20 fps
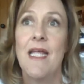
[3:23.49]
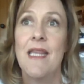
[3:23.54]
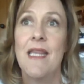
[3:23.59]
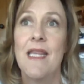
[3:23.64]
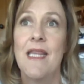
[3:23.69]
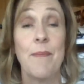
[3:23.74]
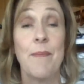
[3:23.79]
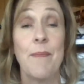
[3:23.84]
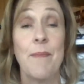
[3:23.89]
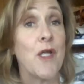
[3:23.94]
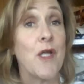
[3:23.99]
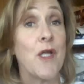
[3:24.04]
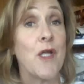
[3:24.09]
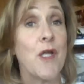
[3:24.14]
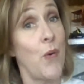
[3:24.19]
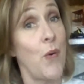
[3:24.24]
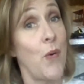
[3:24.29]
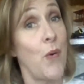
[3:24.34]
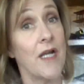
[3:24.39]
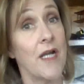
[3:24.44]
Think about your
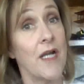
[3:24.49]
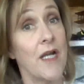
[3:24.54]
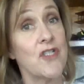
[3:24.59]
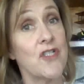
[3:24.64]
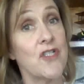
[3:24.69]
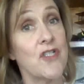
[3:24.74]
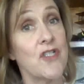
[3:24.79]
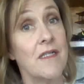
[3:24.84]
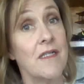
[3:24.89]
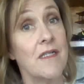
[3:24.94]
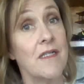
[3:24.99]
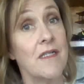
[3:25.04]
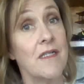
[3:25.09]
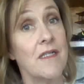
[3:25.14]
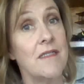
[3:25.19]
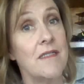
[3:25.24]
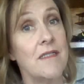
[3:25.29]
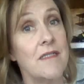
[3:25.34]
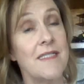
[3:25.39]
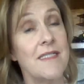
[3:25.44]
porch.
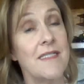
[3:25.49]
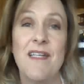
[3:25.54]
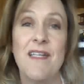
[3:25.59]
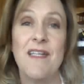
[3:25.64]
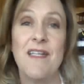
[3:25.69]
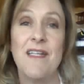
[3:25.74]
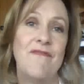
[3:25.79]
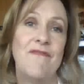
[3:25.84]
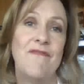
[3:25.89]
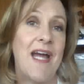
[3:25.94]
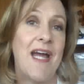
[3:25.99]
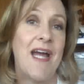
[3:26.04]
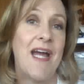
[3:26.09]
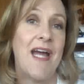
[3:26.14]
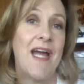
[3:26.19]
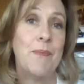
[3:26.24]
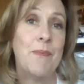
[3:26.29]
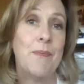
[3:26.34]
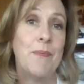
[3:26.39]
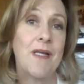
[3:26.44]
Does it
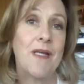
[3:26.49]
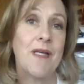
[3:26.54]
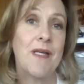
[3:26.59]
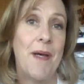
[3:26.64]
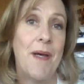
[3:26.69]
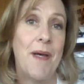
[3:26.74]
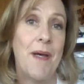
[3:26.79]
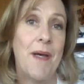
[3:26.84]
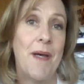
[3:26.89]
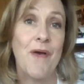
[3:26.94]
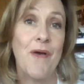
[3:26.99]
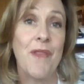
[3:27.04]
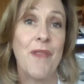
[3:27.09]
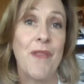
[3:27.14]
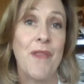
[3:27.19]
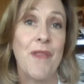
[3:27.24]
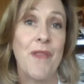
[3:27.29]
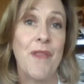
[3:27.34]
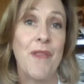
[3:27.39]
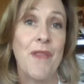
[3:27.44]
invite people to come up on the
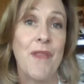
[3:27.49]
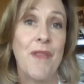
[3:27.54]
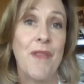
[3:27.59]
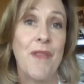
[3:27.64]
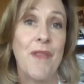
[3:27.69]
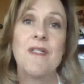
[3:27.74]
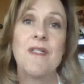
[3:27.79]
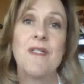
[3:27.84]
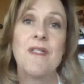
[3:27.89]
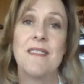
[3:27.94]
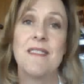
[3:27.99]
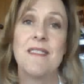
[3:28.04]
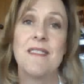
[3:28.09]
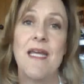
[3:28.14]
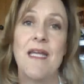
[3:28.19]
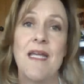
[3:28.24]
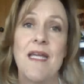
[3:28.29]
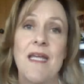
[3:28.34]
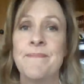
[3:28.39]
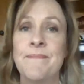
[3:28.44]
porch, or does it
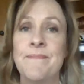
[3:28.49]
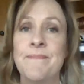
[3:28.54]
say,